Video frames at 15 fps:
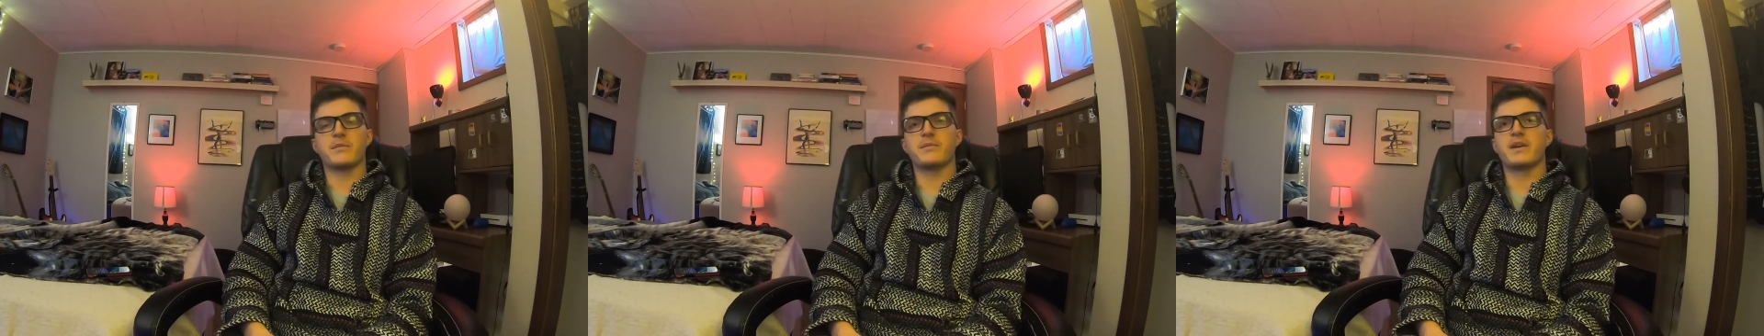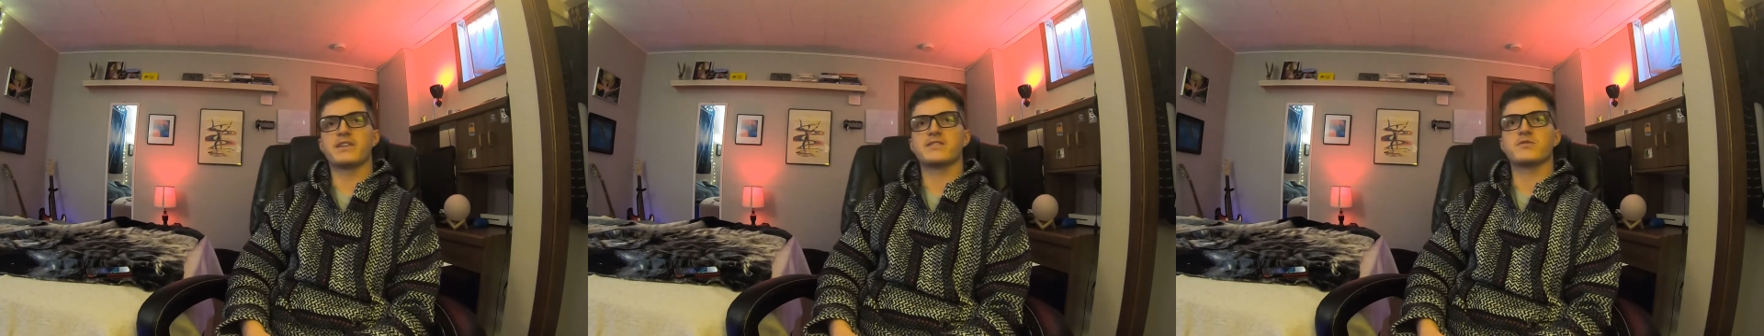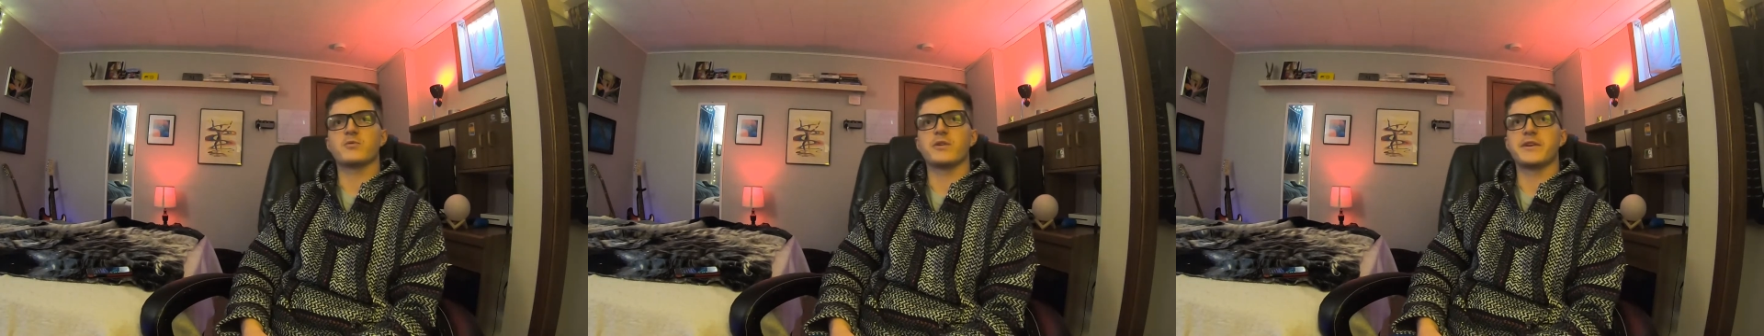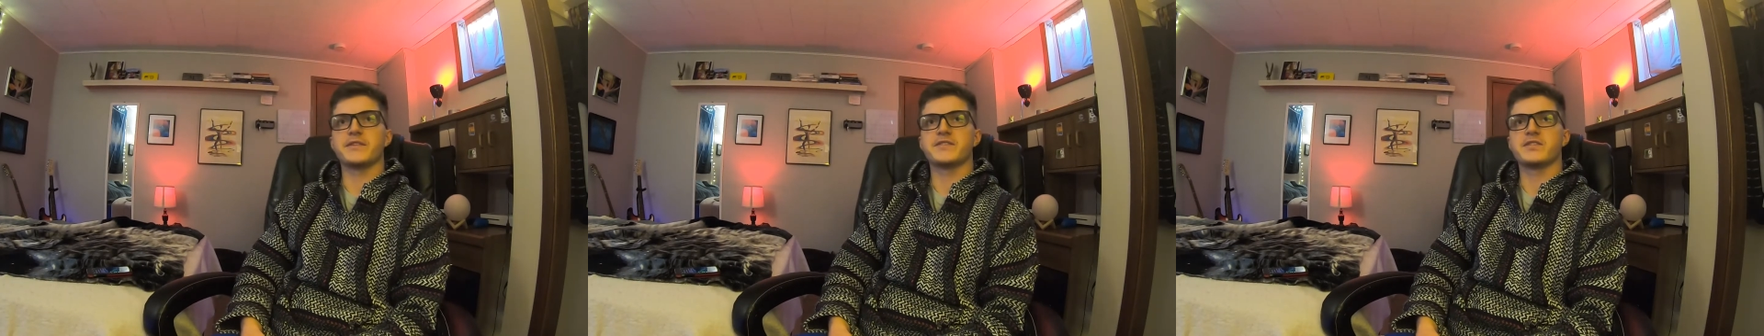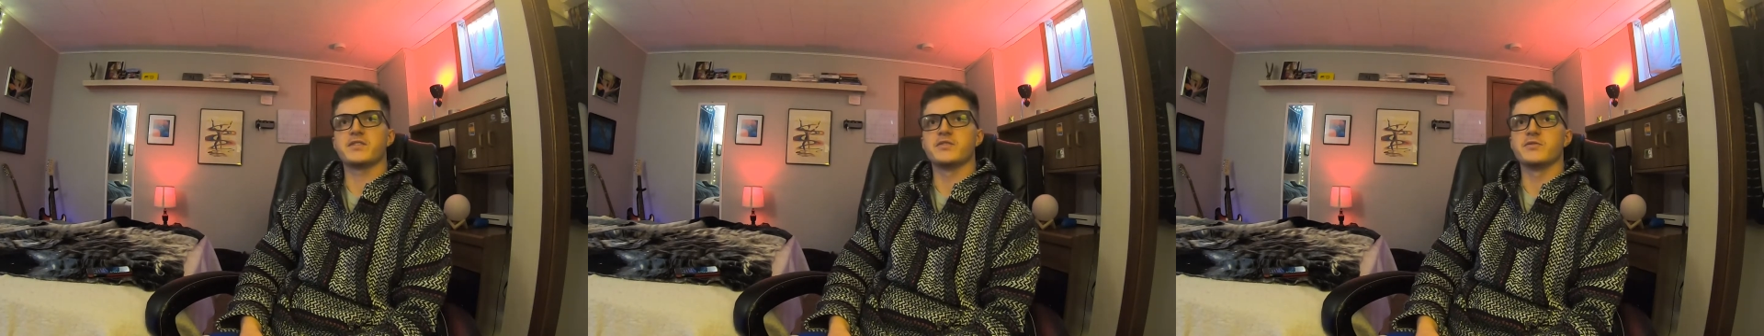best way
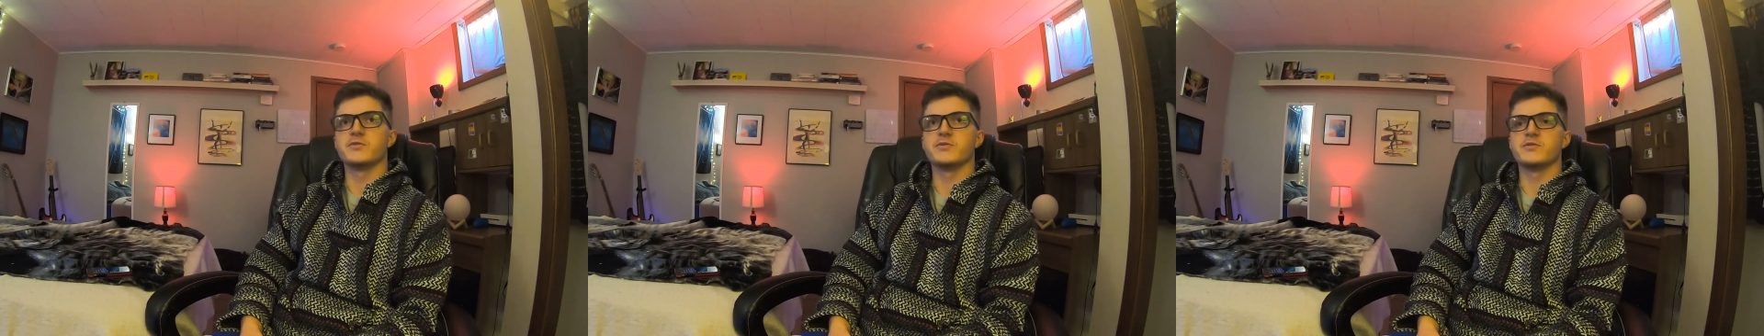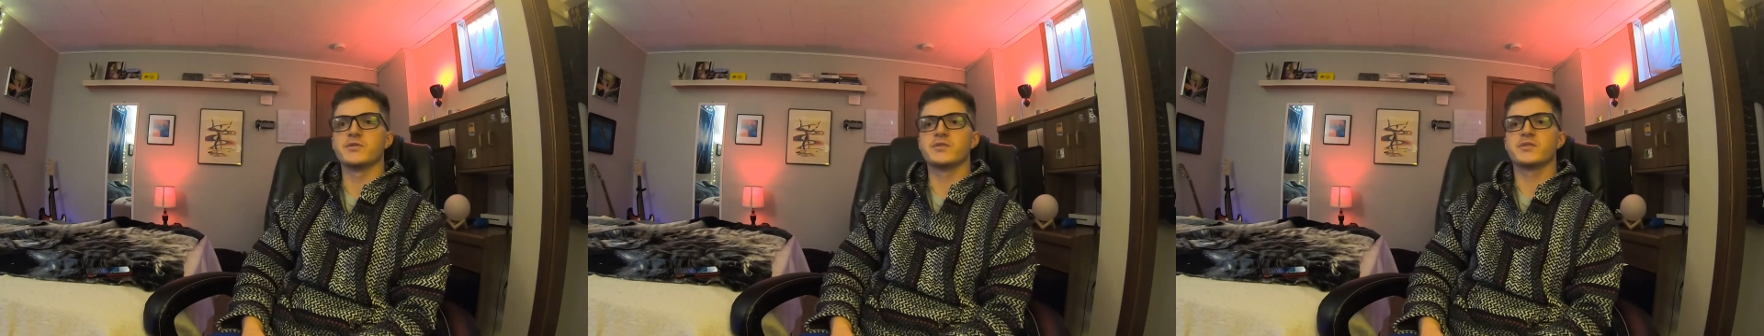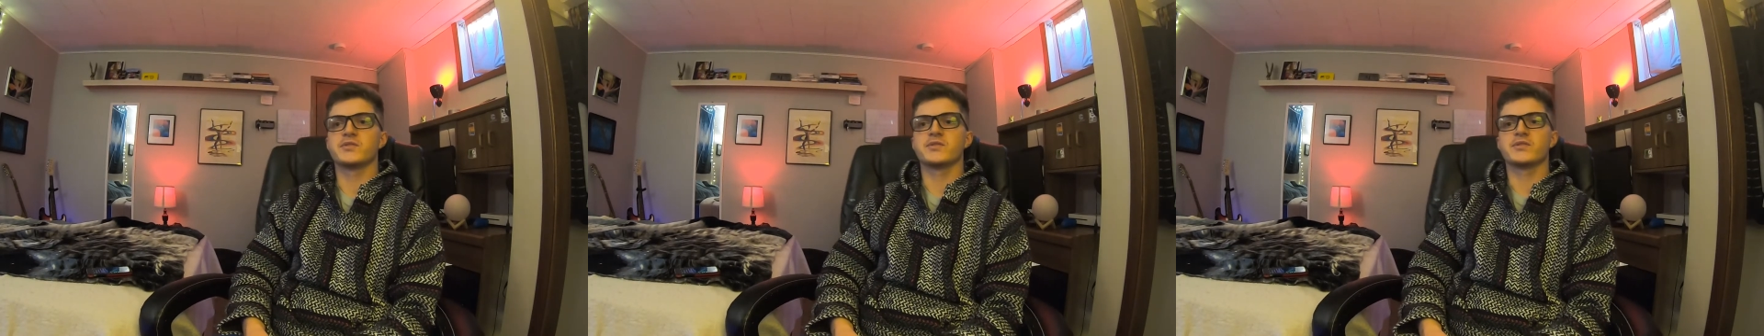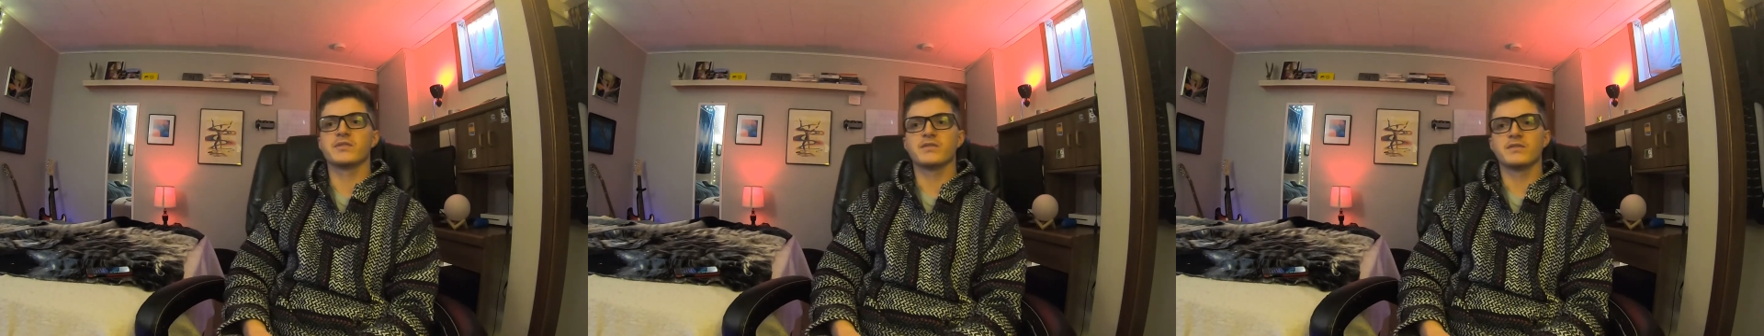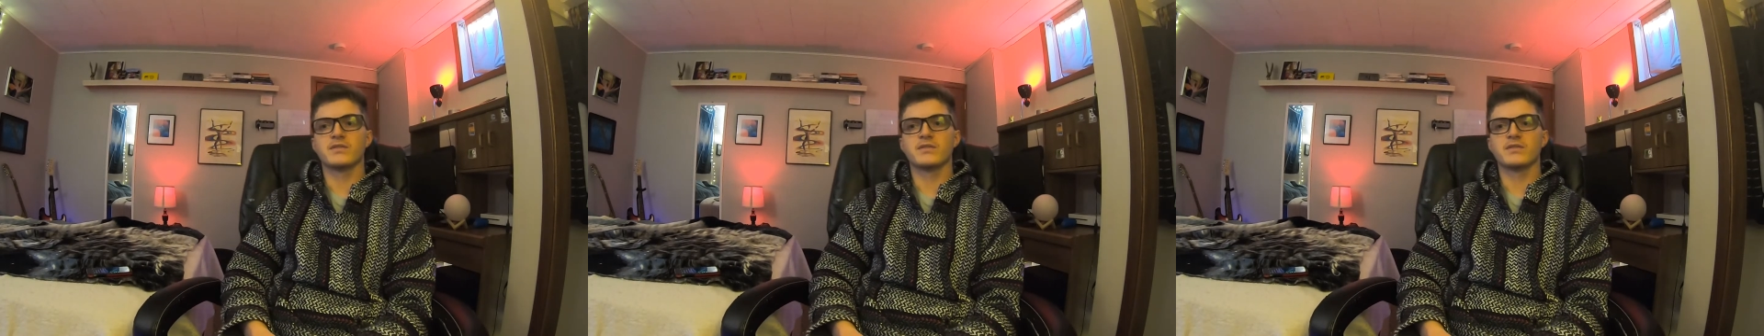to use